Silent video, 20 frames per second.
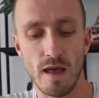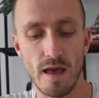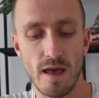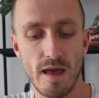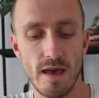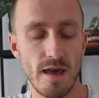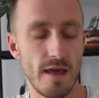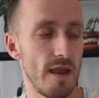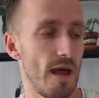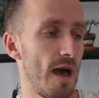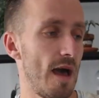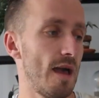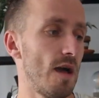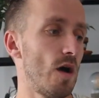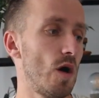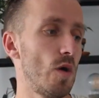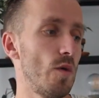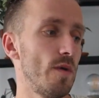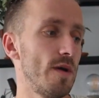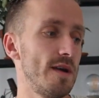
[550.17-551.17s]
And I
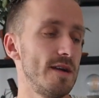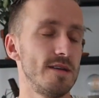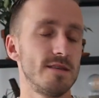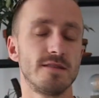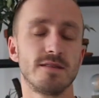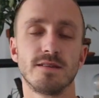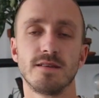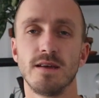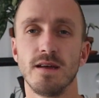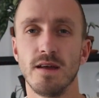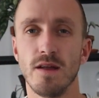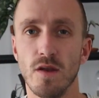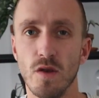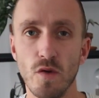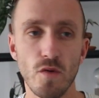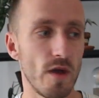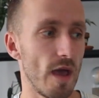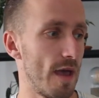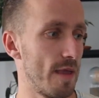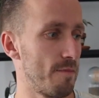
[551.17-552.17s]
always
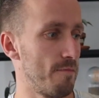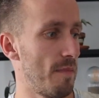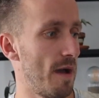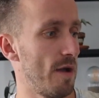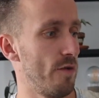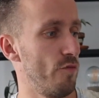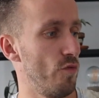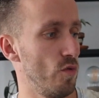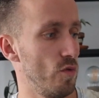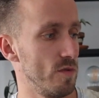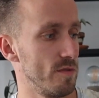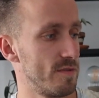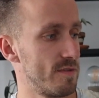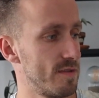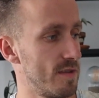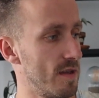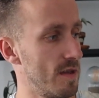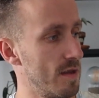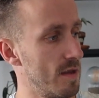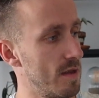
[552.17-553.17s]
look at my roots.